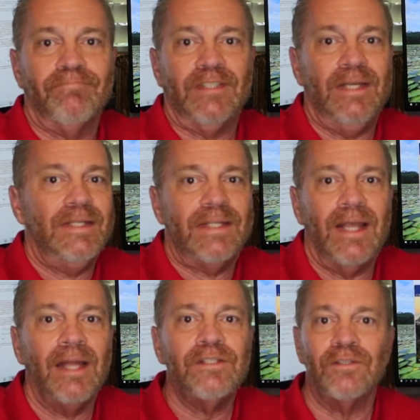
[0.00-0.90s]
They just
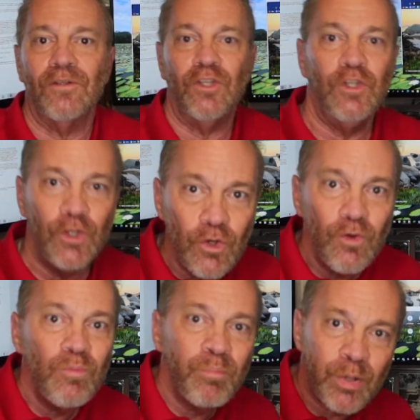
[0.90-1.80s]
got you.
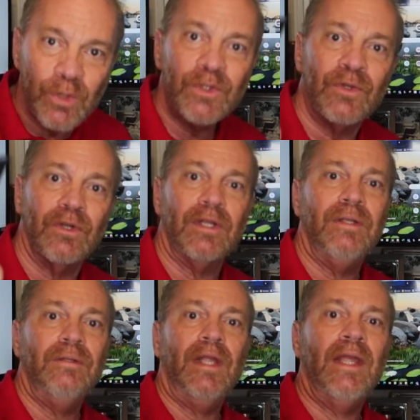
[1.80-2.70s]
You personally,